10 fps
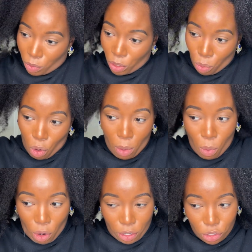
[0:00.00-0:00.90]
with warm
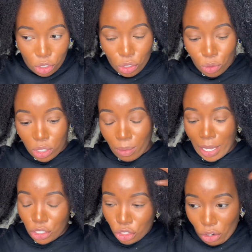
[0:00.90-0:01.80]
water to loosen
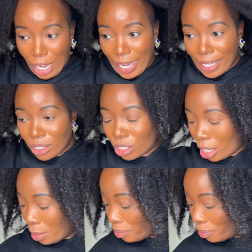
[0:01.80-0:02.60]
my strands.